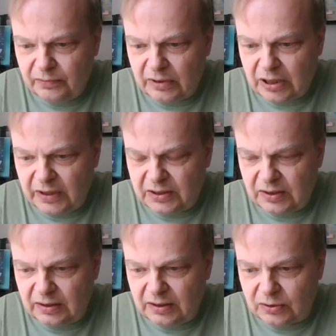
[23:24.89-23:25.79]

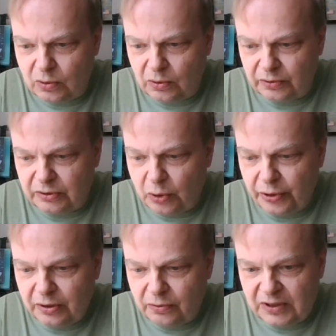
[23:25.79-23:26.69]
Nowadays it is called
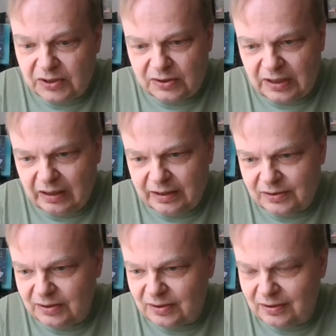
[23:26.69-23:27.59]
Yoigo, which is still
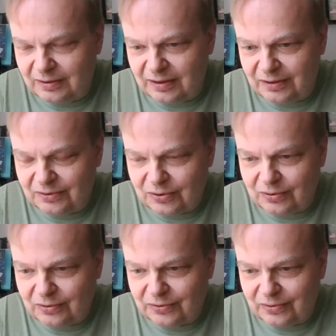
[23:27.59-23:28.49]
existing there.
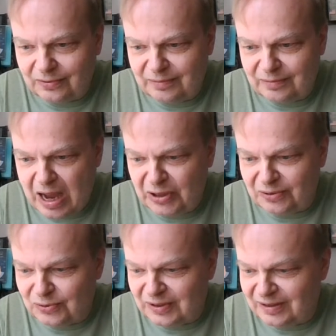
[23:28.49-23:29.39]
So I'm happy
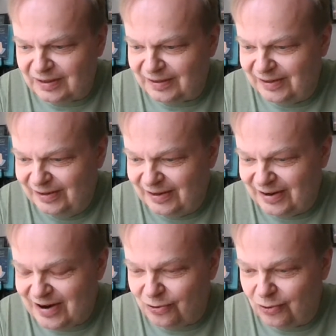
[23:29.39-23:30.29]
to see that
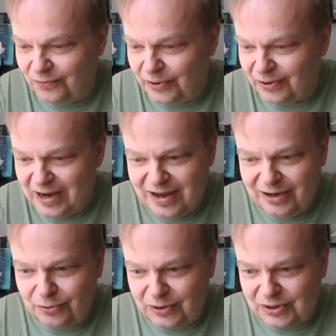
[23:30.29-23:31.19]
our work
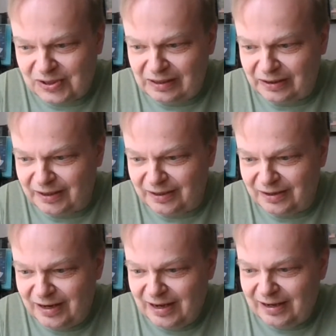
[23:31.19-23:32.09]
resulted